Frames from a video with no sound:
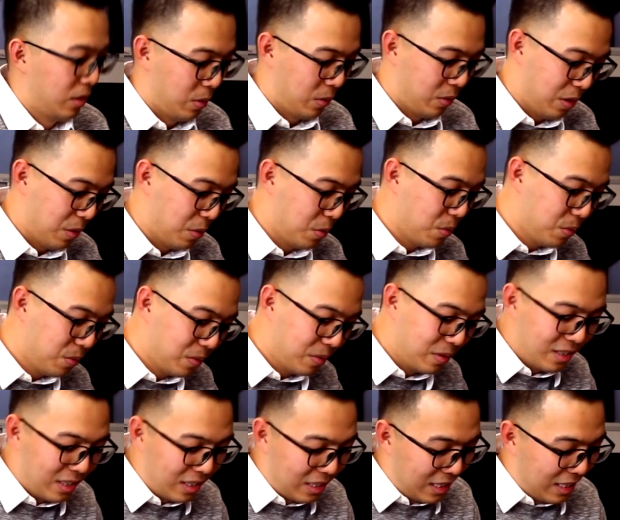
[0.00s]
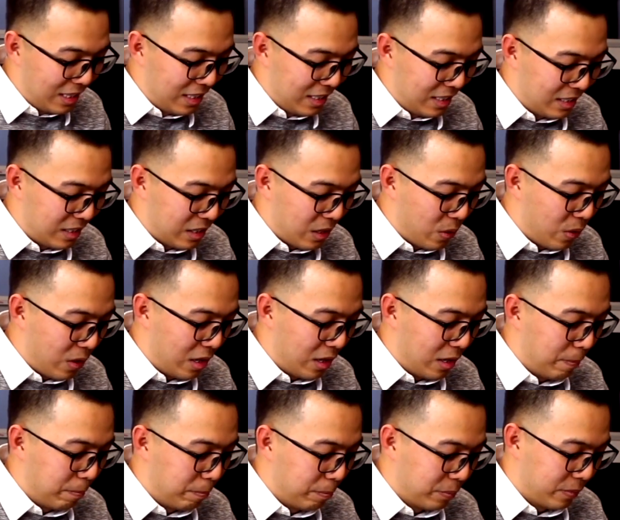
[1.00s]
Okay, cool. So
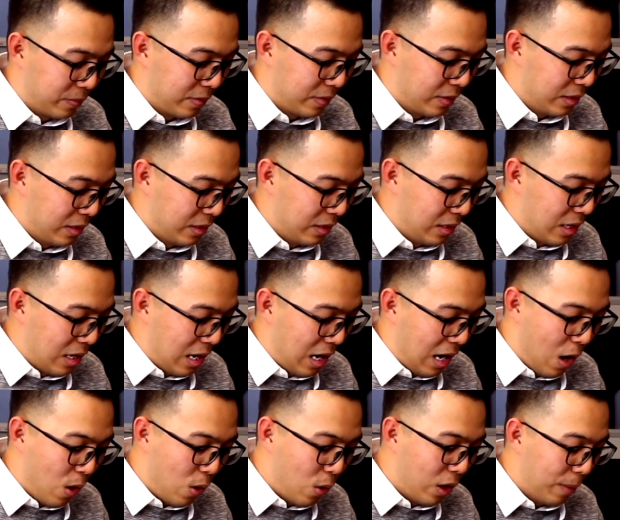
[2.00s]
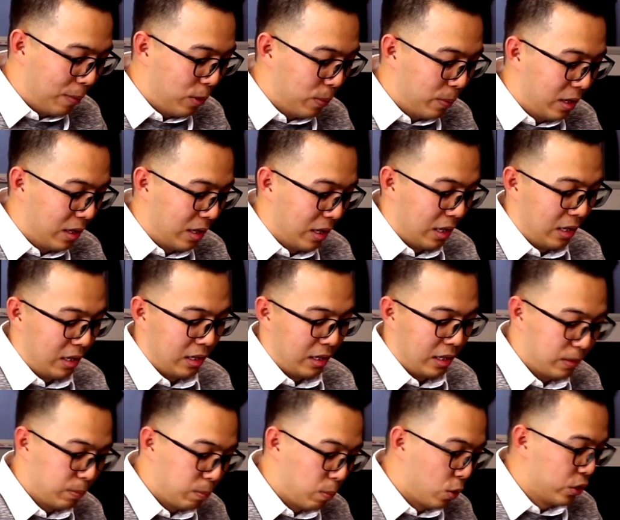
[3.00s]
how long have you been in
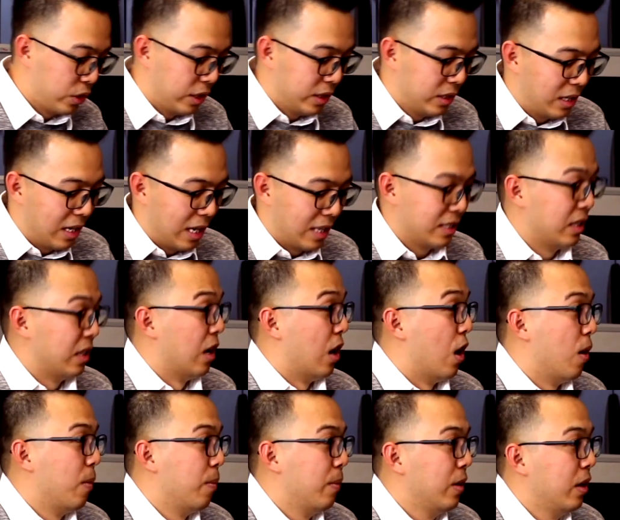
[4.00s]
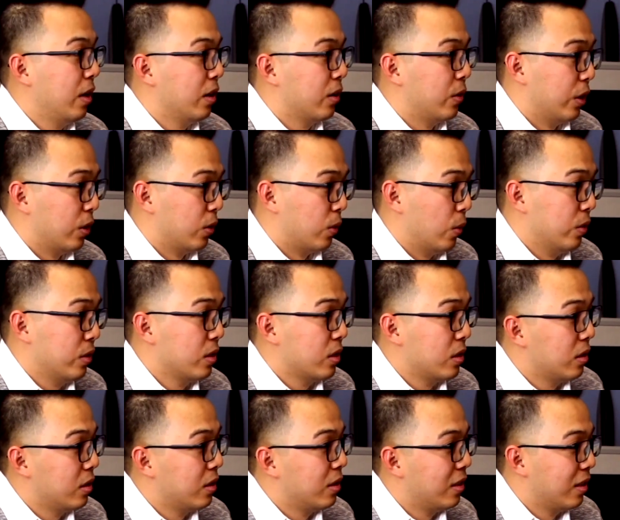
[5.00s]
this position as an army
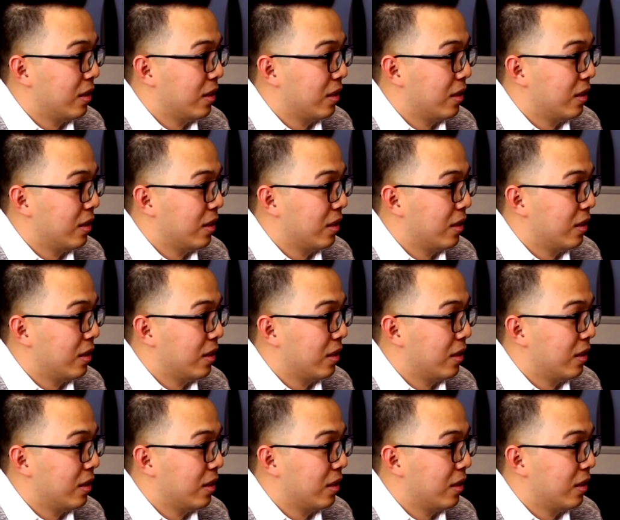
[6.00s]
recruiter?